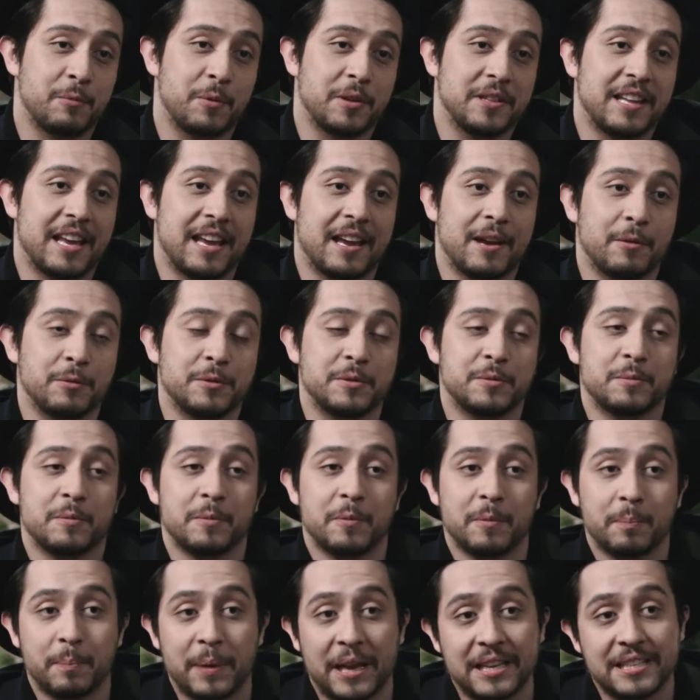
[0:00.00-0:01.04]
one day I was
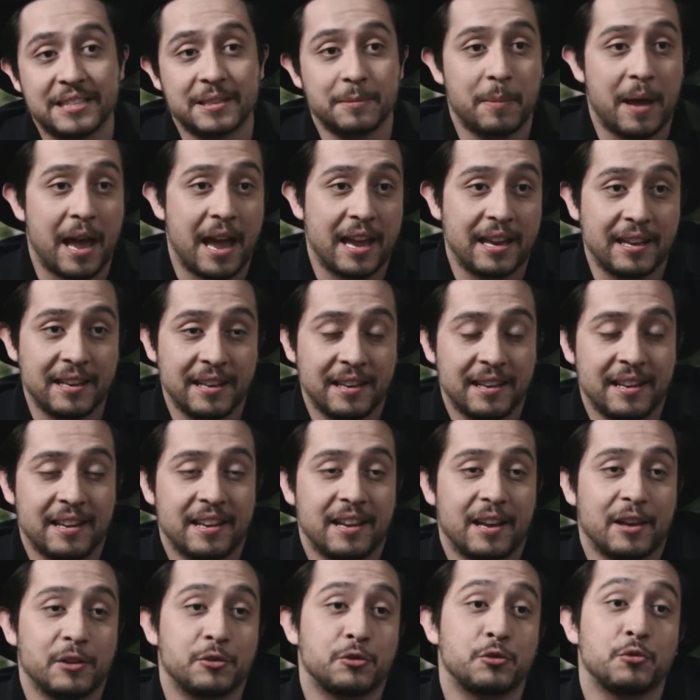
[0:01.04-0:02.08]
passing by
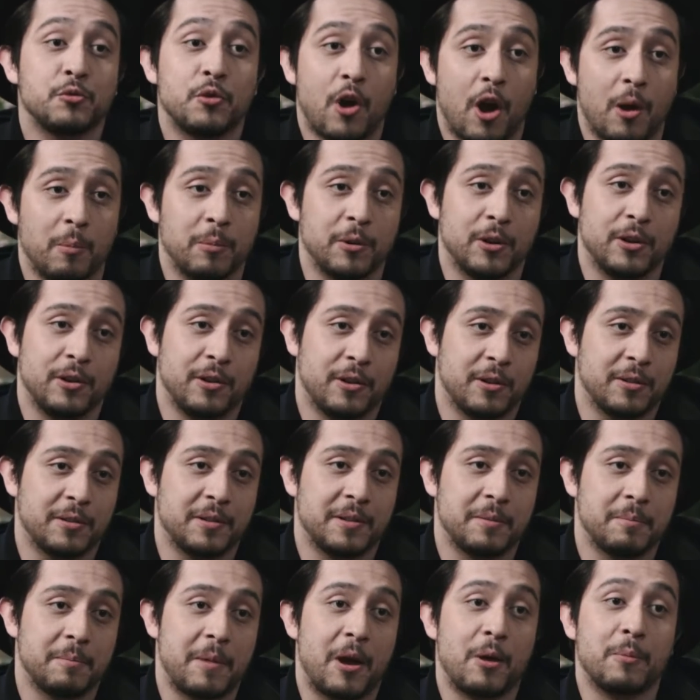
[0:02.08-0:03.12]
a shoe cobbler
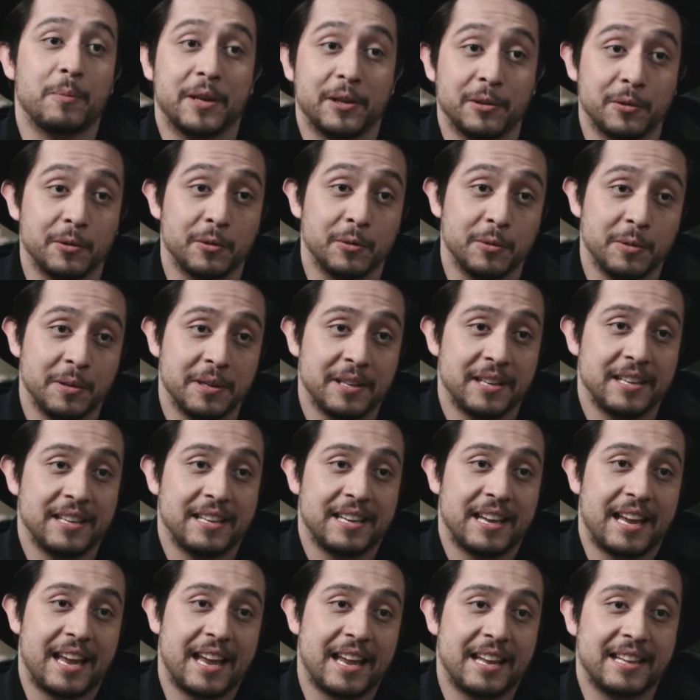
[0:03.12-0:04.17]
on Maoming
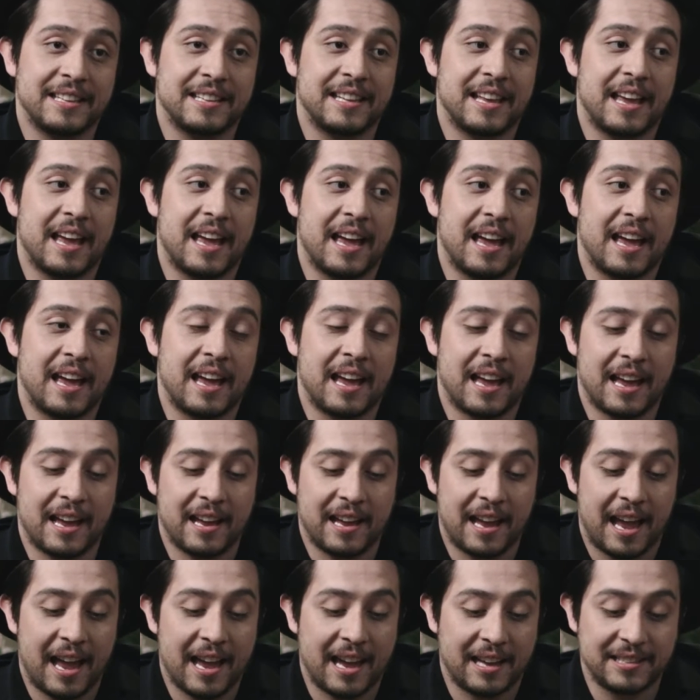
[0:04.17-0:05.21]
Lu, and uh,
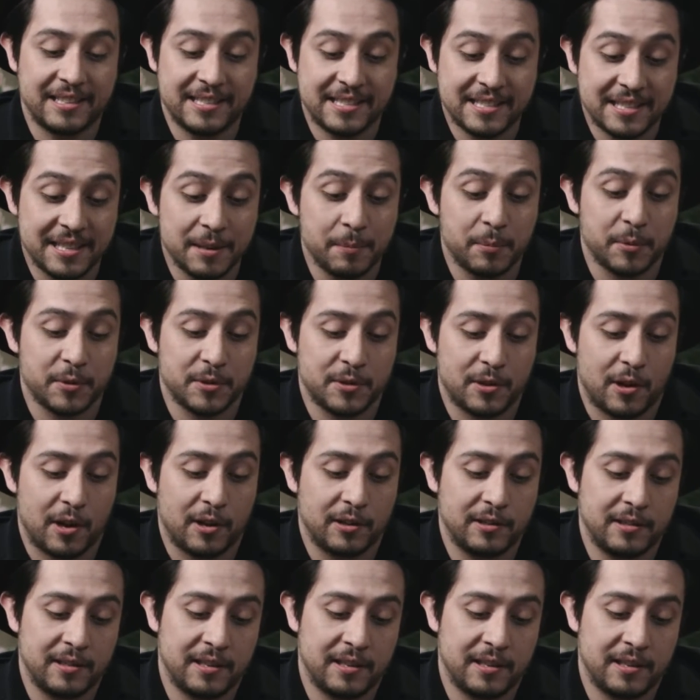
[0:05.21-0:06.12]
uh I had these slippers on,